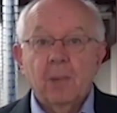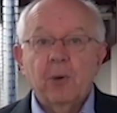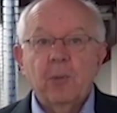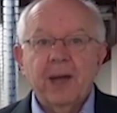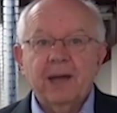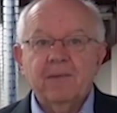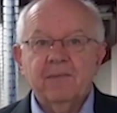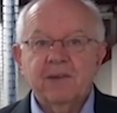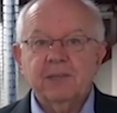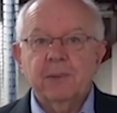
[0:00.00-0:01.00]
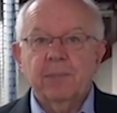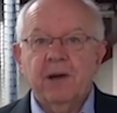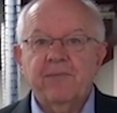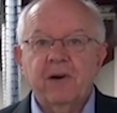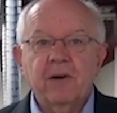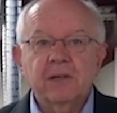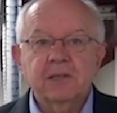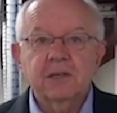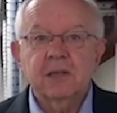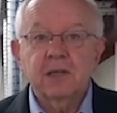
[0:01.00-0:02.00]
Pullback of investment by
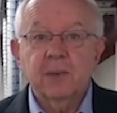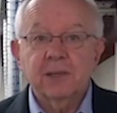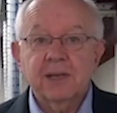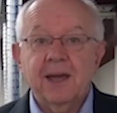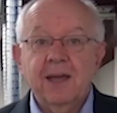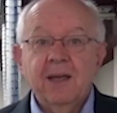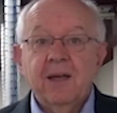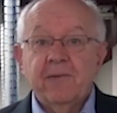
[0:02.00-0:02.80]
foreigners into the USA